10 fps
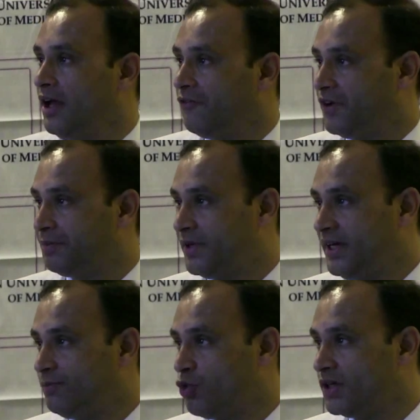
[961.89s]

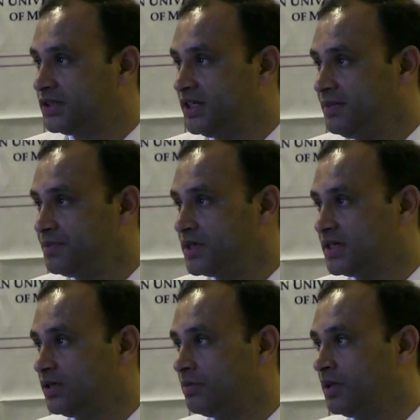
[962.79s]

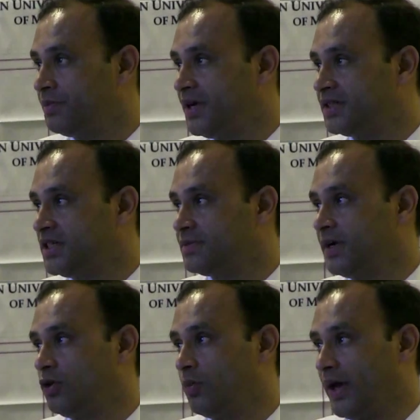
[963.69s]
15.3% of the patients
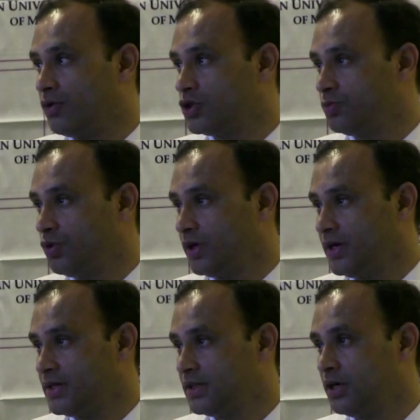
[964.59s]
were tobacco
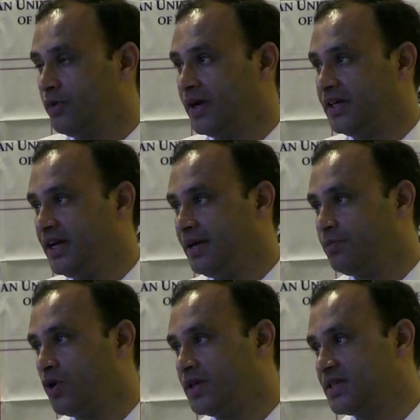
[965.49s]
smokers.
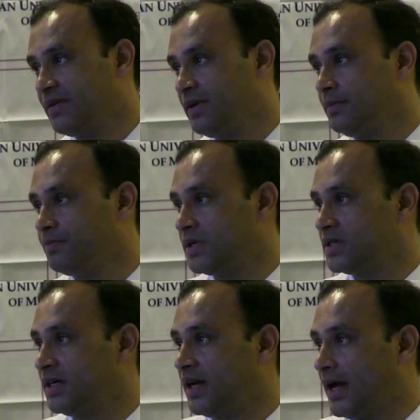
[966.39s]

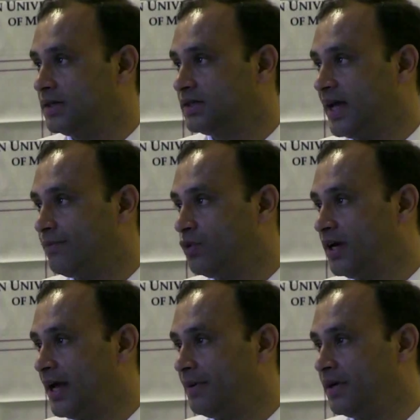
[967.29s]
28.7% had type 1
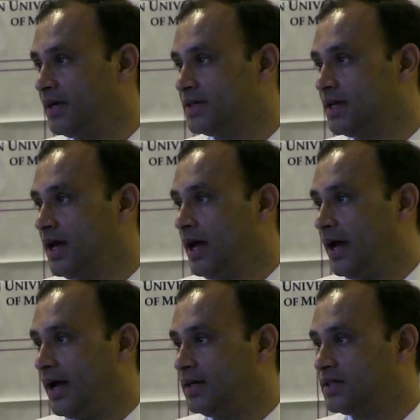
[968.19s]
diabetes,
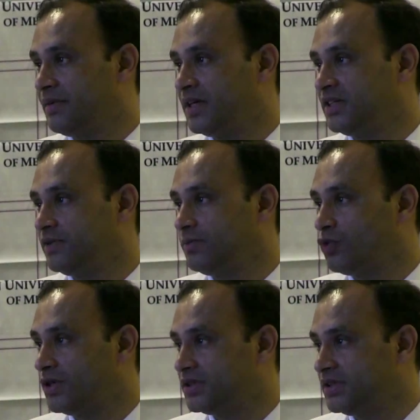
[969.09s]
and
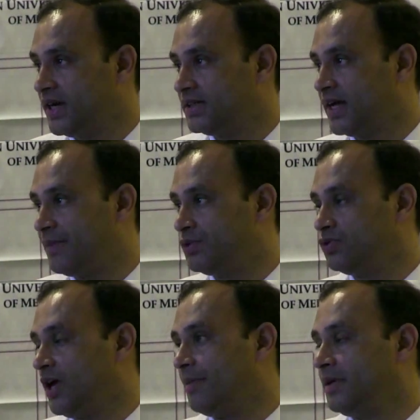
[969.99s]
71.3% had type
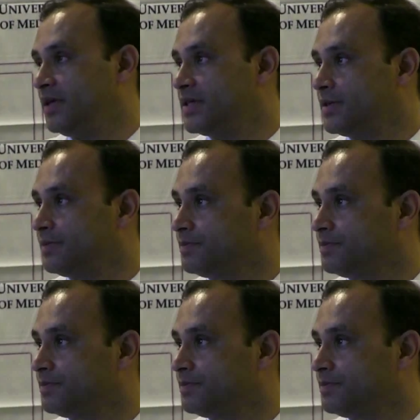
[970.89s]
2 diabetes.